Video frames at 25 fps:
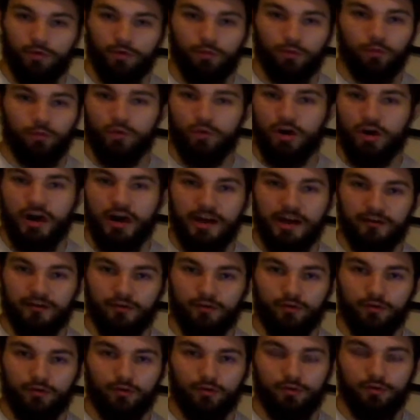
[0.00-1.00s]
wide
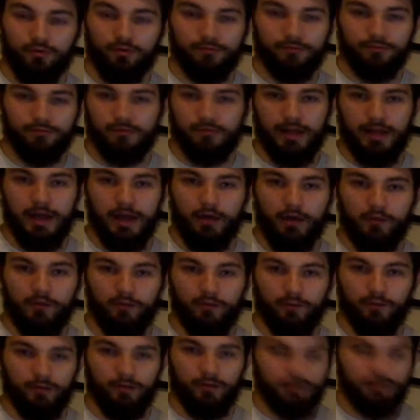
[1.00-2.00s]
or however
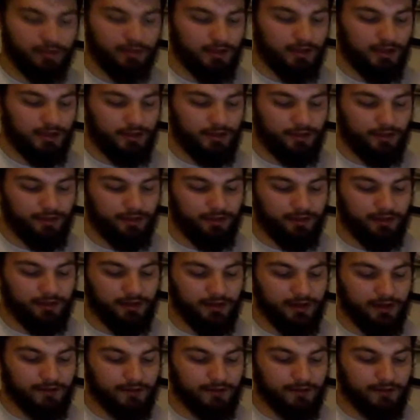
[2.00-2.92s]
what the